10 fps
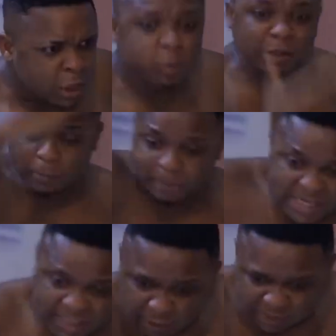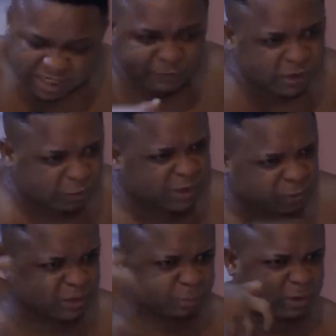You want to mingle yourself
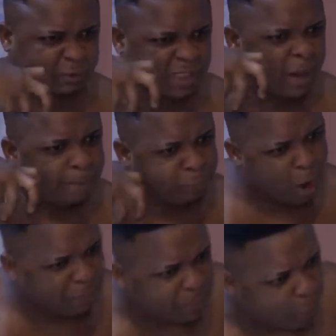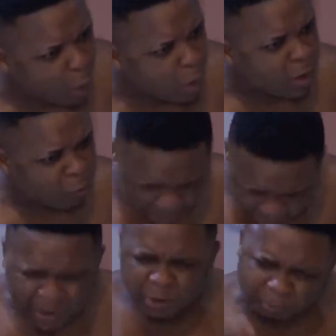with poor people?
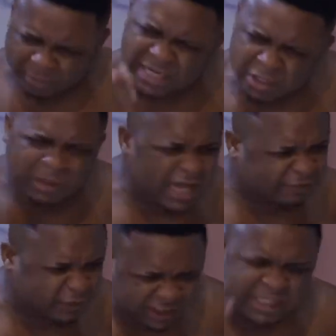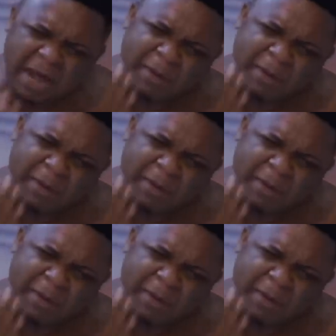How are you planning your life, Chidi?